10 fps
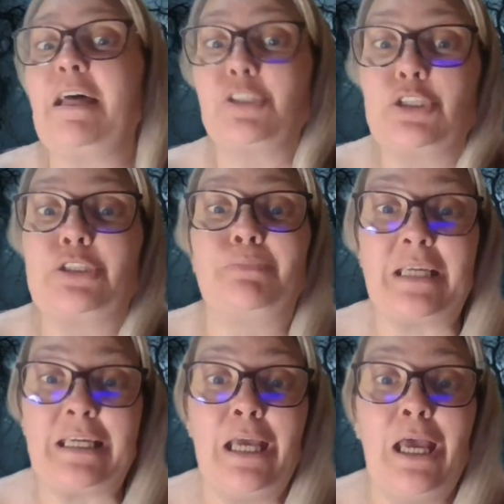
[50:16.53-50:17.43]
That's just
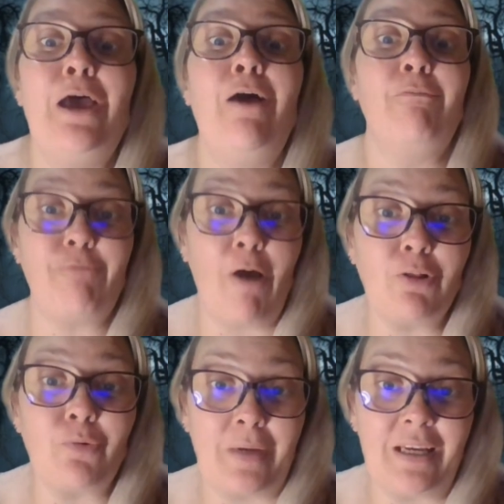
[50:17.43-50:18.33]
me
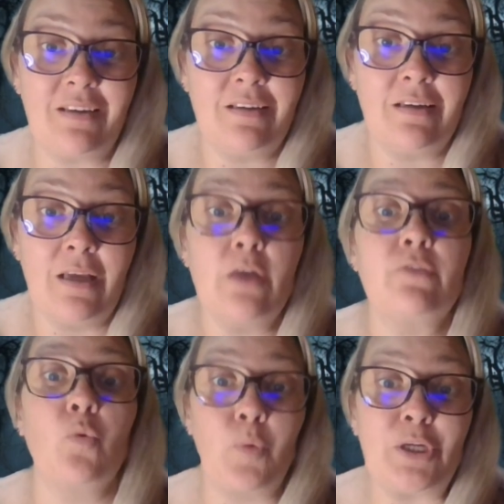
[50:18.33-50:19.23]
following
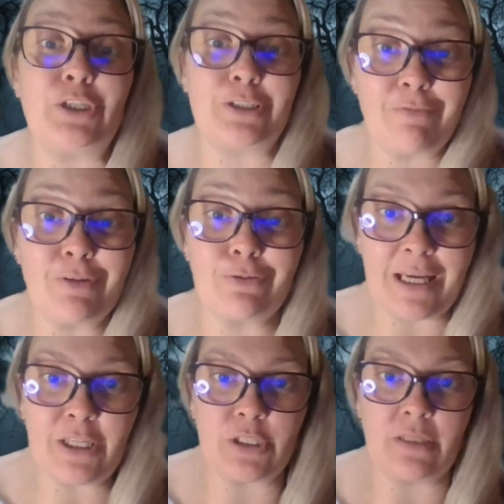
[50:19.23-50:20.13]
the wishes of a
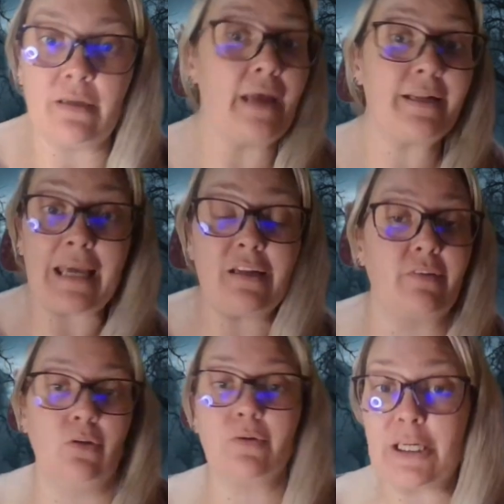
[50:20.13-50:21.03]
location. And again, if
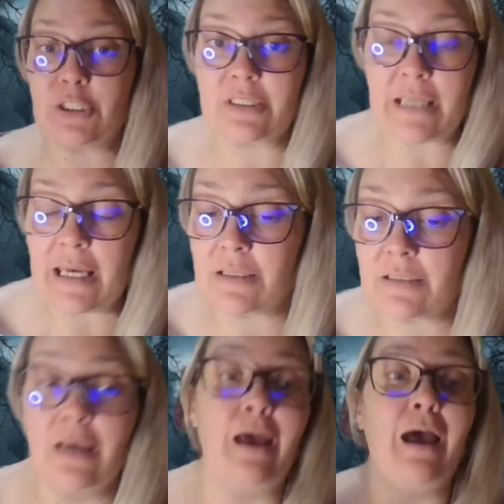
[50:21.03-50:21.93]
the location says,
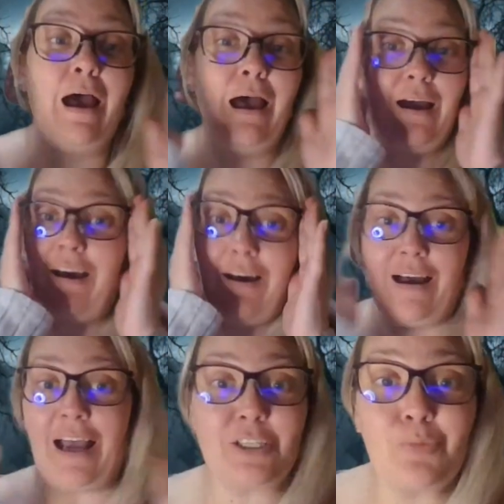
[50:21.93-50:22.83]

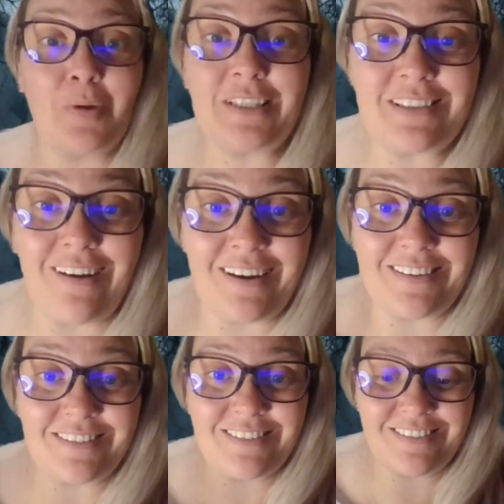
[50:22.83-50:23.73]
I just want these
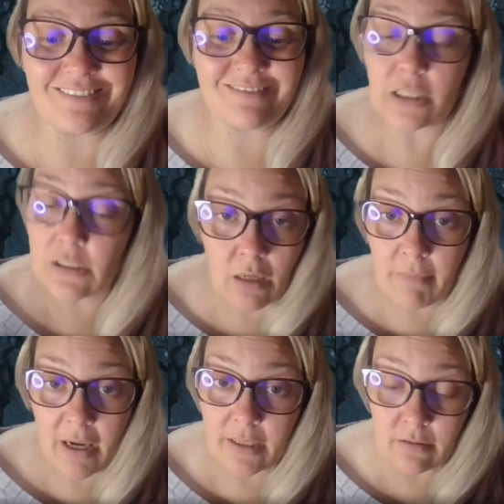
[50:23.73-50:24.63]
guys, that's
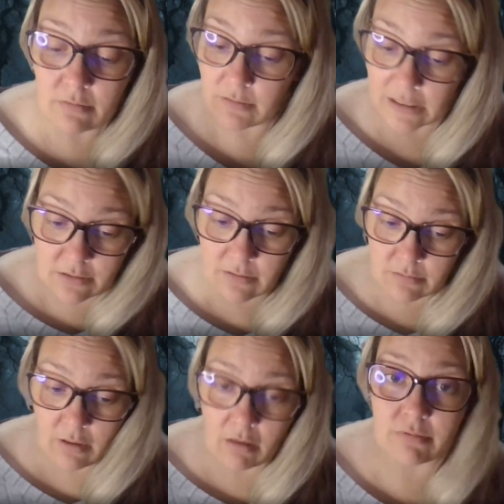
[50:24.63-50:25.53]
not
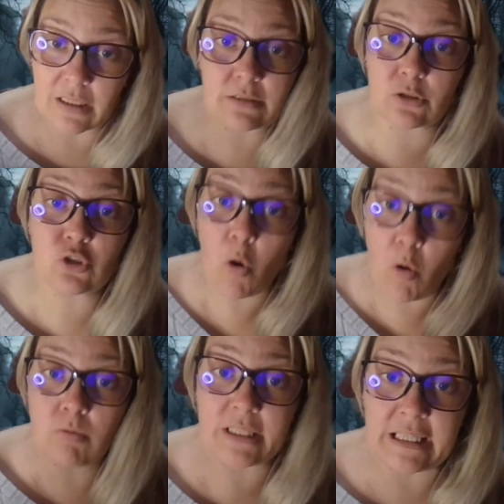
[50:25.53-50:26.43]
that's
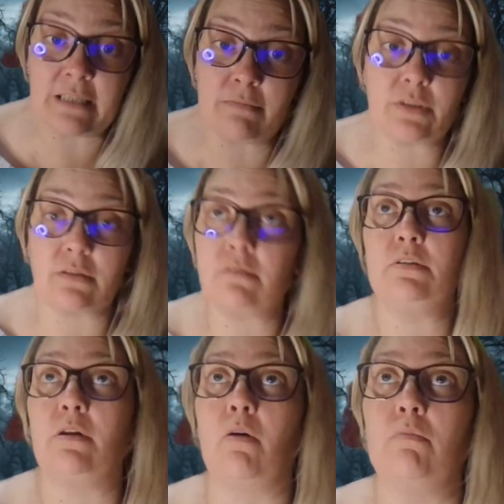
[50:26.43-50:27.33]
no team's,
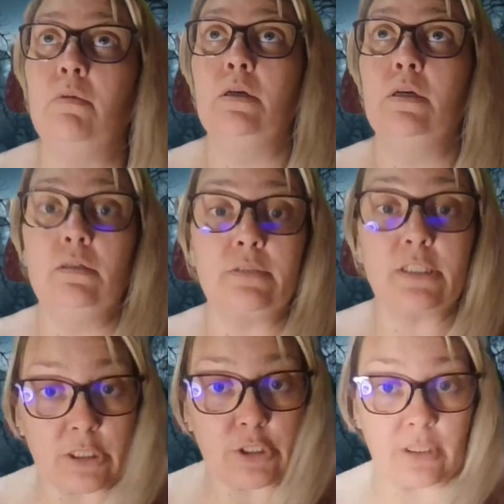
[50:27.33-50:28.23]

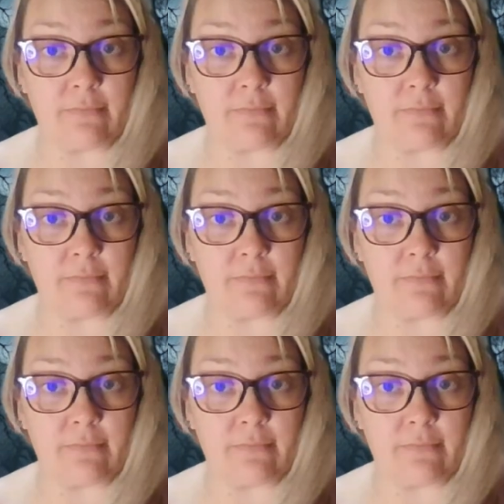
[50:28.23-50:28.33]
decision.